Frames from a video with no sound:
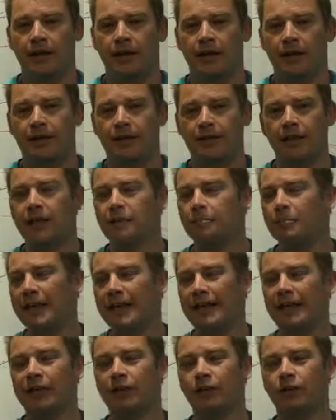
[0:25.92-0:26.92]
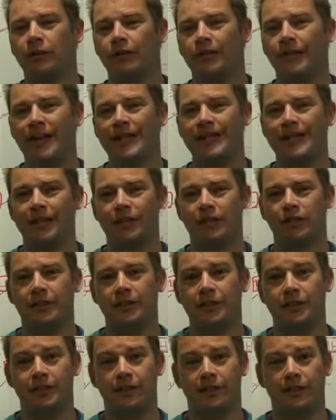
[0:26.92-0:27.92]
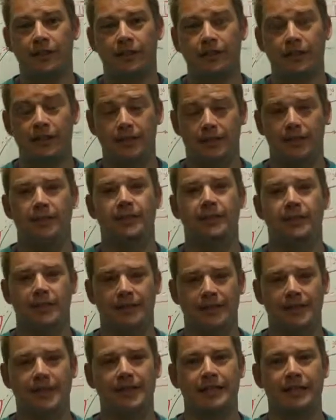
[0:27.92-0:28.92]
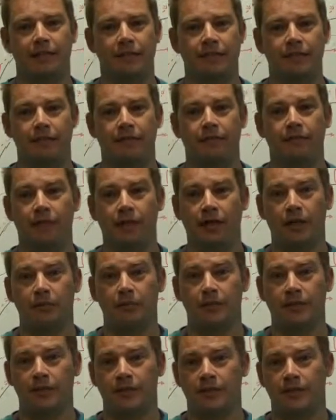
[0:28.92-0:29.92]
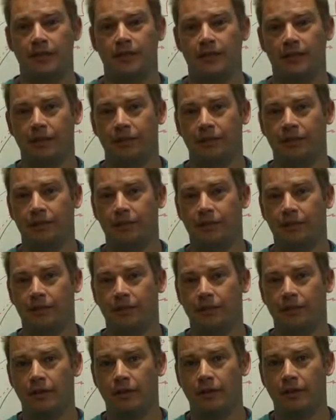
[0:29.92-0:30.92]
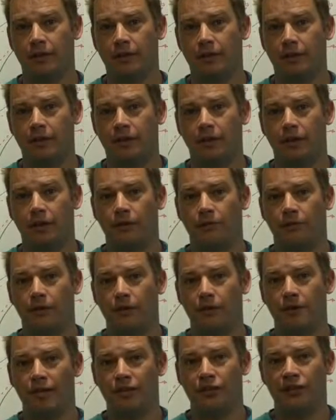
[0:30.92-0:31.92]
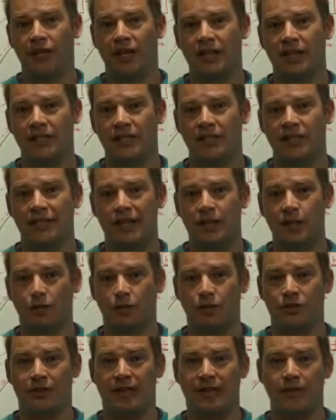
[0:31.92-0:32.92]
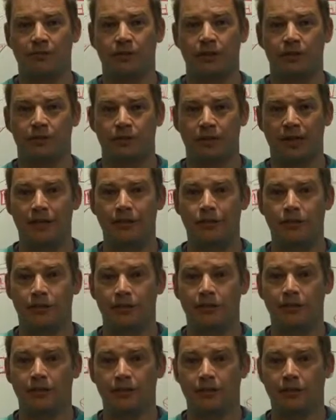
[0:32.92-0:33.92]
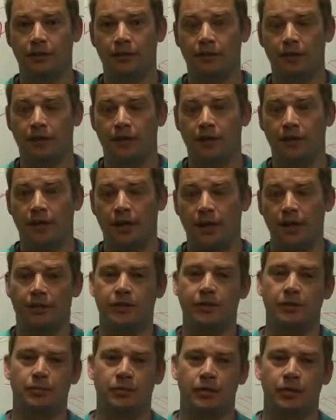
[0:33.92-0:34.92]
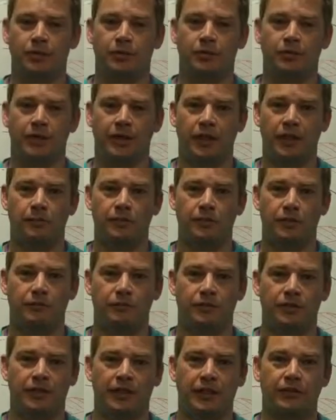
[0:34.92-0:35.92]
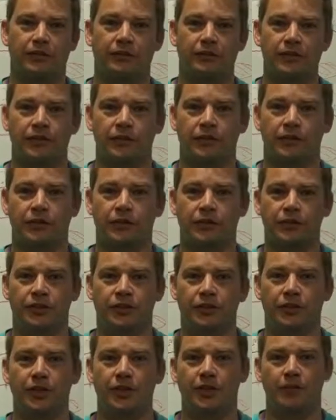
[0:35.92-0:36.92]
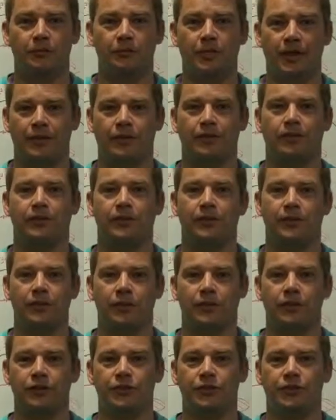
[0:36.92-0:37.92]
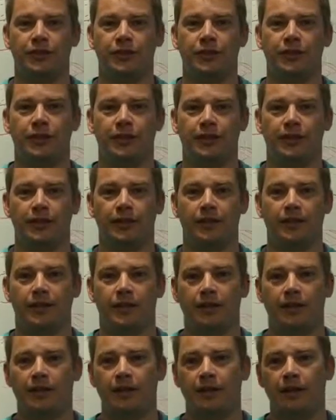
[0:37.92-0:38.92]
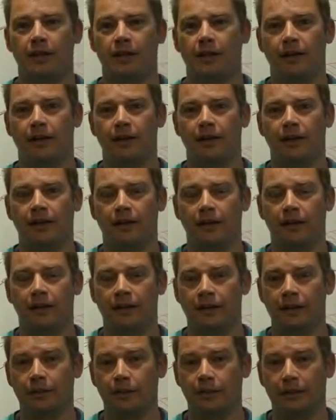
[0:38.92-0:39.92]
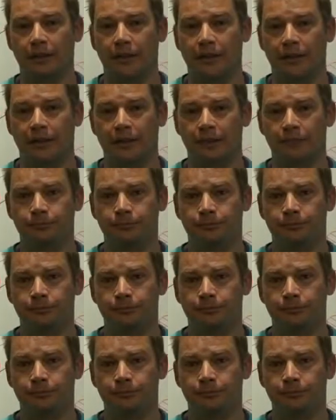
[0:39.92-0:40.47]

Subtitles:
And underpinning all of that actually is an understanding of the environment itself. If you don't actually understand what's happening around you, how can you possibly hope to predict physiology, pathophysiology, and clinical care?